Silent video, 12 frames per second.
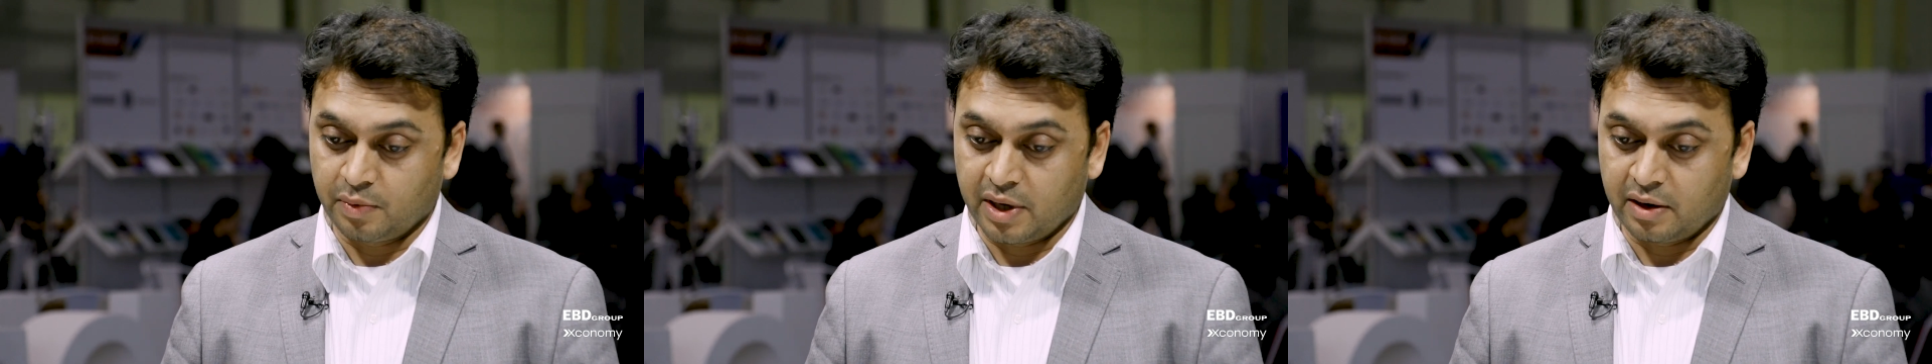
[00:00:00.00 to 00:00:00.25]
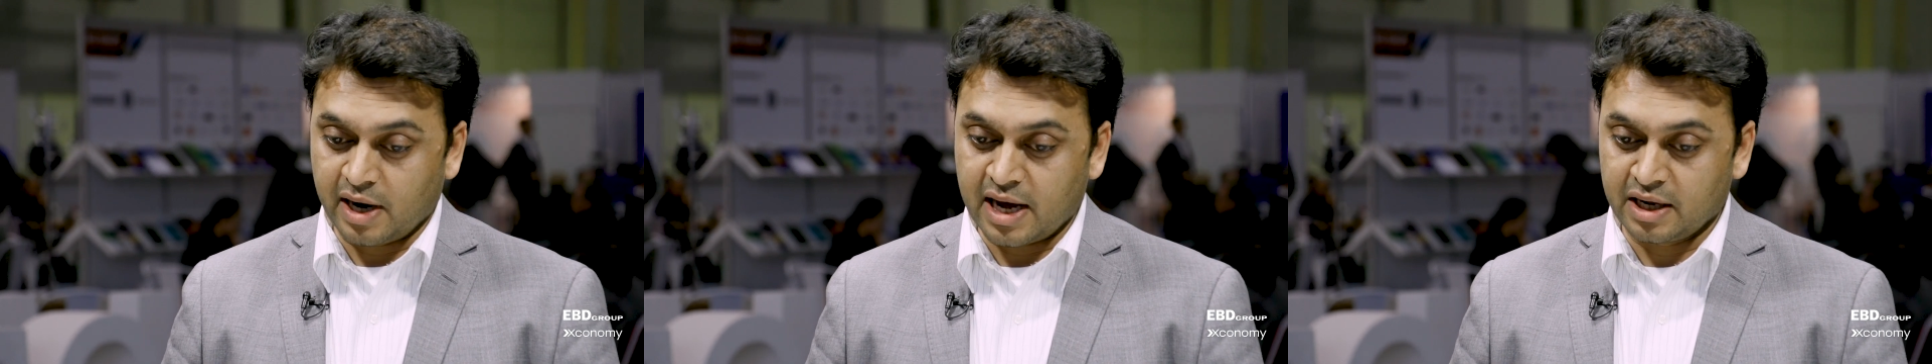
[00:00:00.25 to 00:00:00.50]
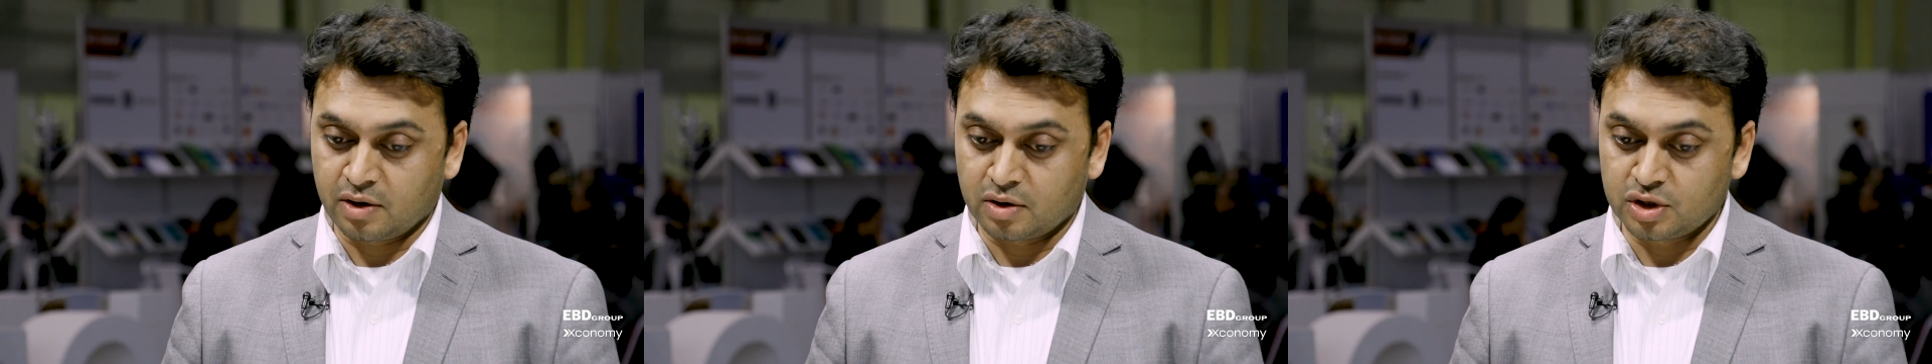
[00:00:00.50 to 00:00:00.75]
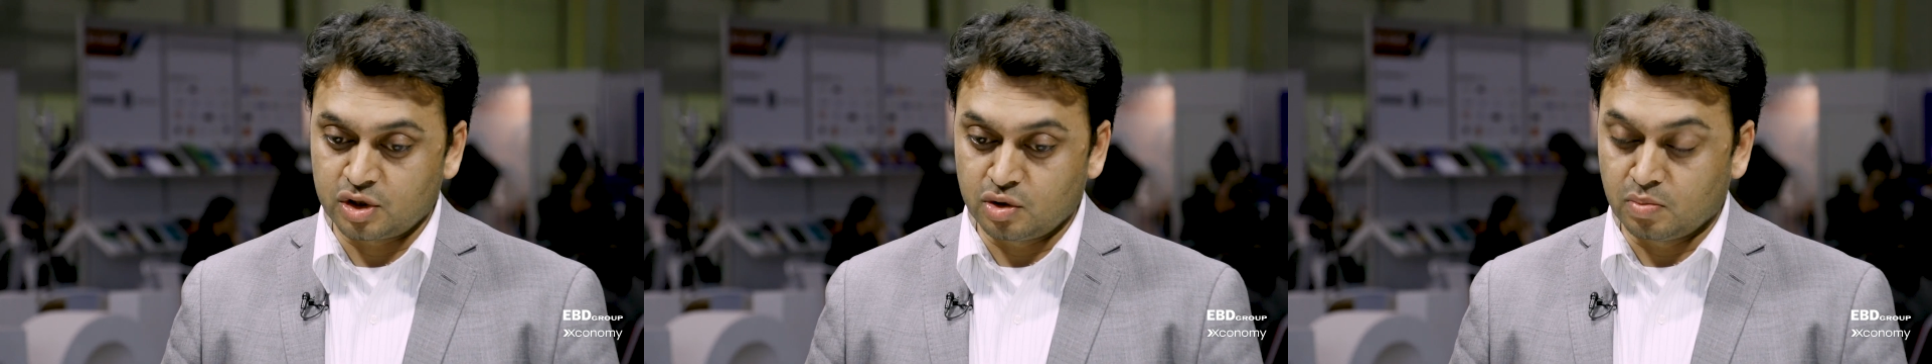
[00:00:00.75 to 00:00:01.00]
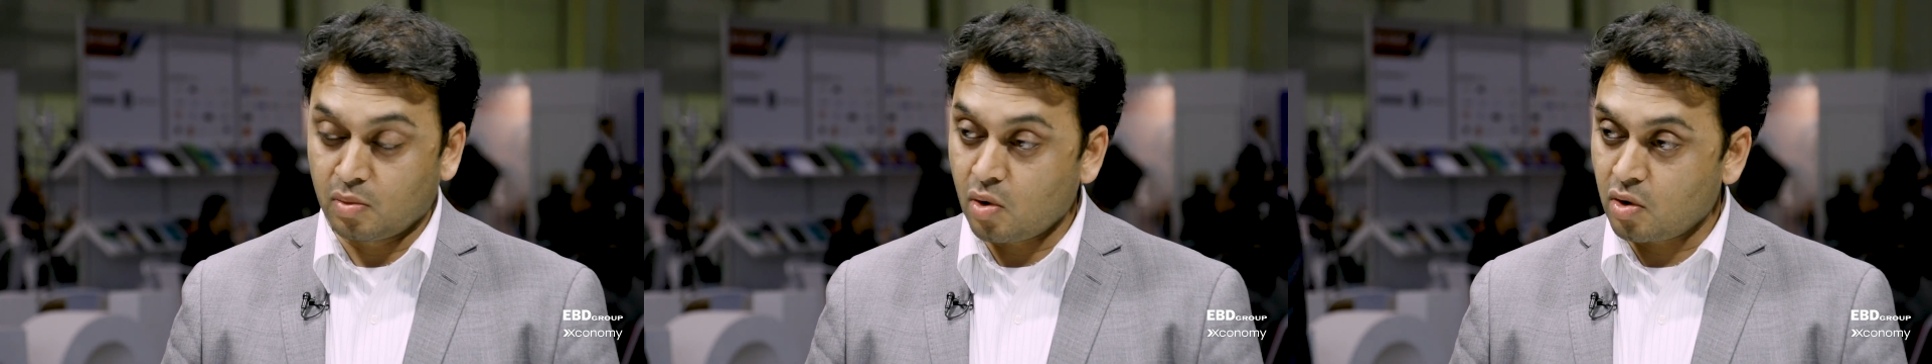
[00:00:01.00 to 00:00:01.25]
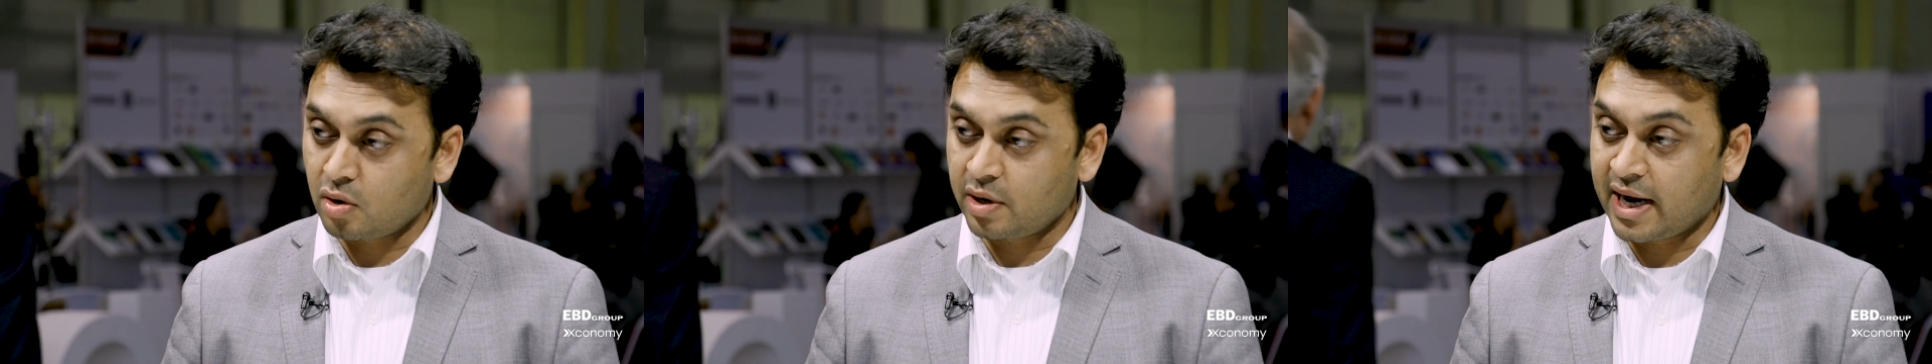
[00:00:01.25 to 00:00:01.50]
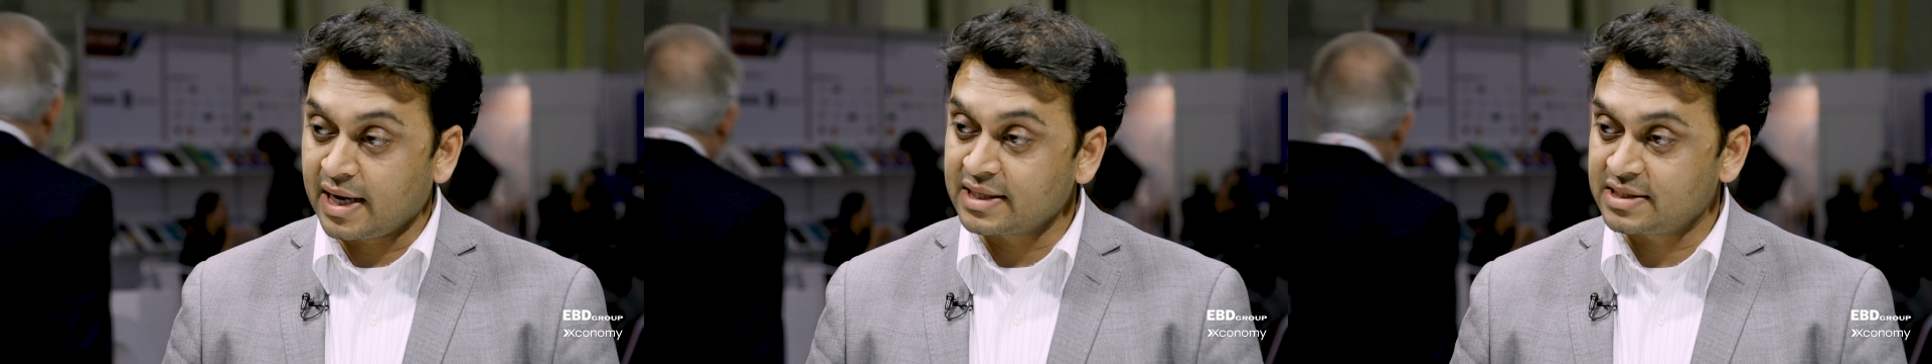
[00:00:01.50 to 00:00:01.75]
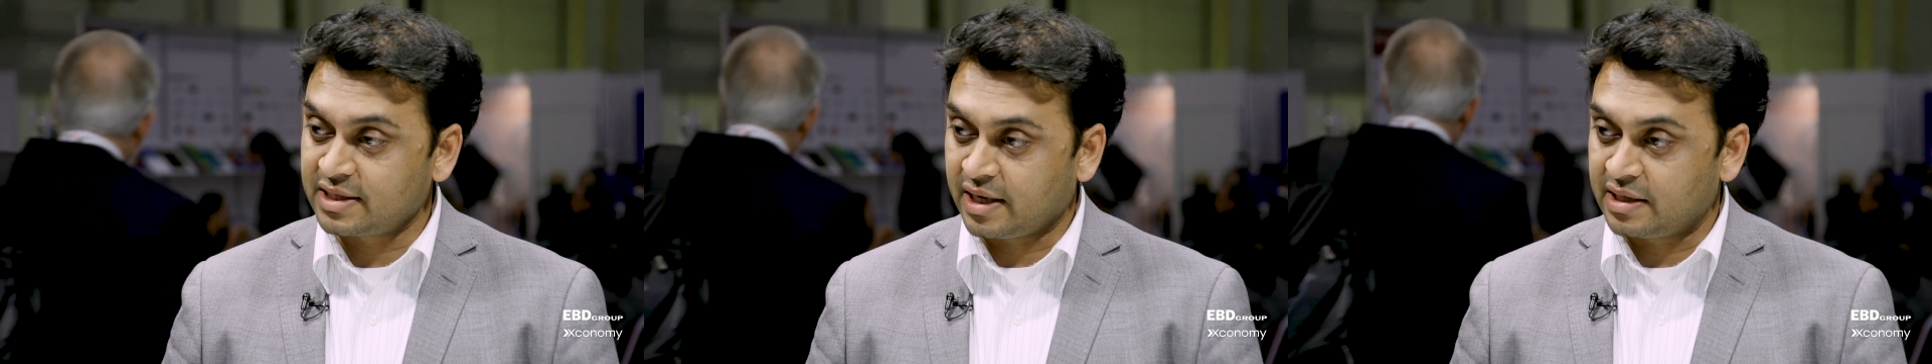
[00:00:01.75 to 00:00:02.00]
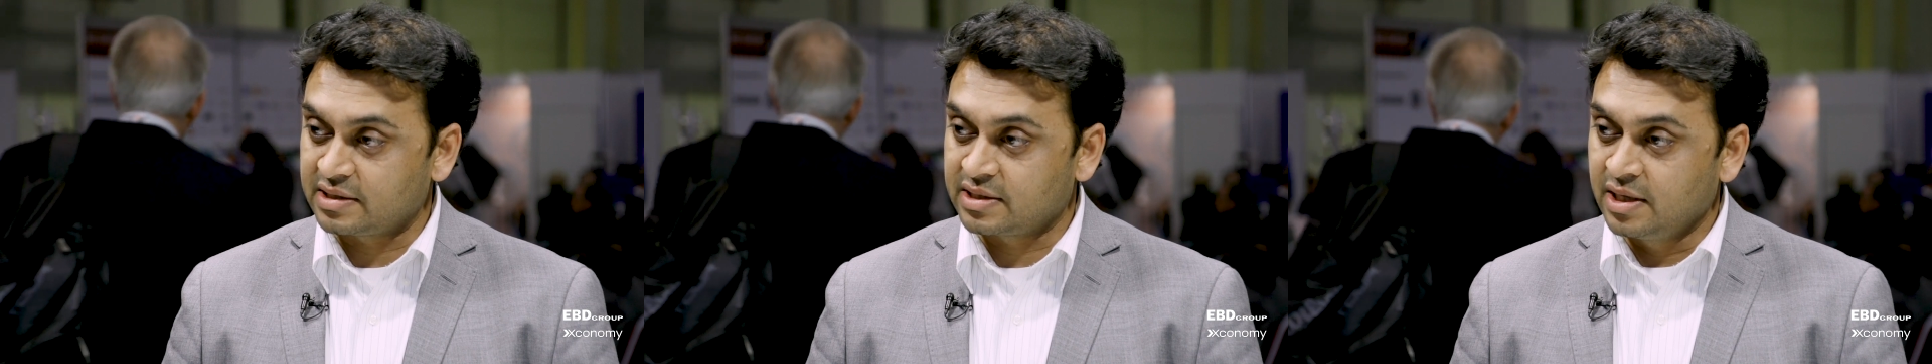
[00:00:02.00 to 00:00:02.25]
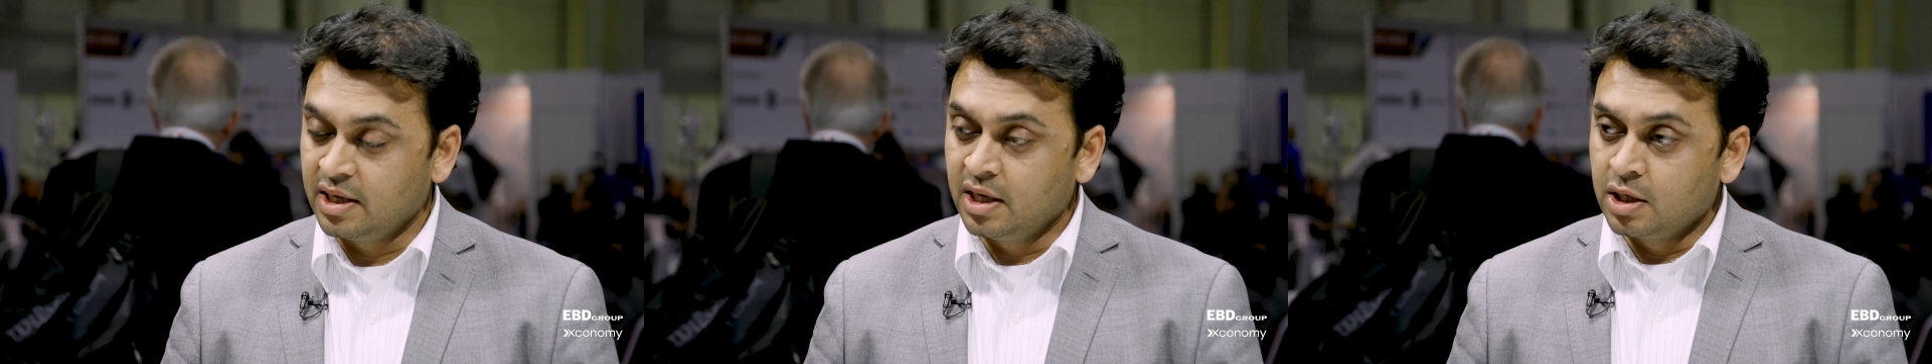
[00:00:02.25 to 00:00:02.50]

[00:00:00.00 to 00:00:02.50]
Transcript: We are adding on to more assays